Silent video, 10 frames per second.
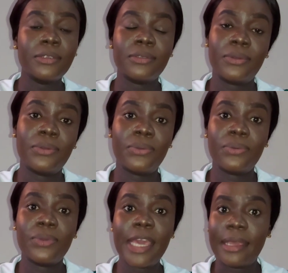
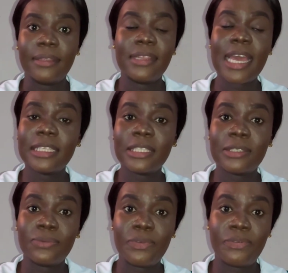So yeah,
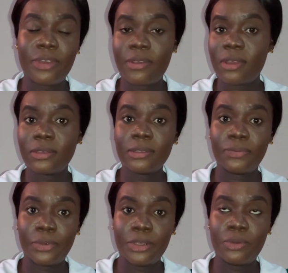that's referrals
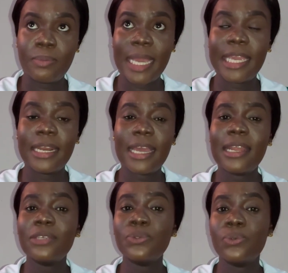for you. But in
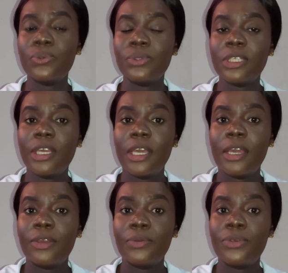other schools,
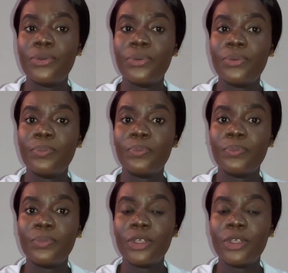you